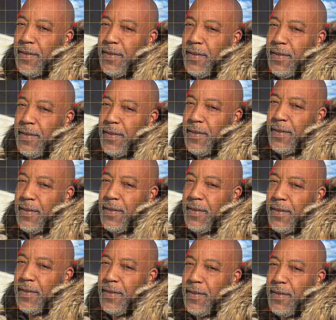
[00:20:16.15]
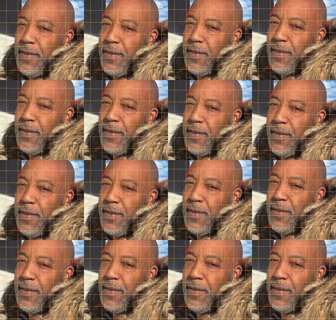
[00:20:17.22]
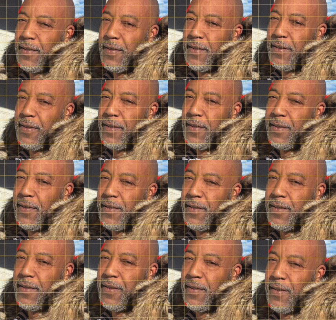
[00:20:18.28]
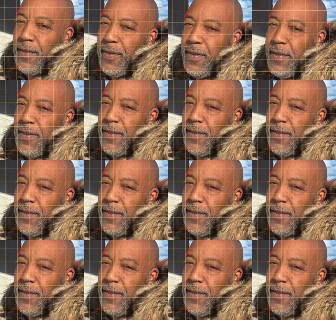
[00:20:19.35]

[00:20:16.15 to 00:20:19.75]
One there, and then finally the one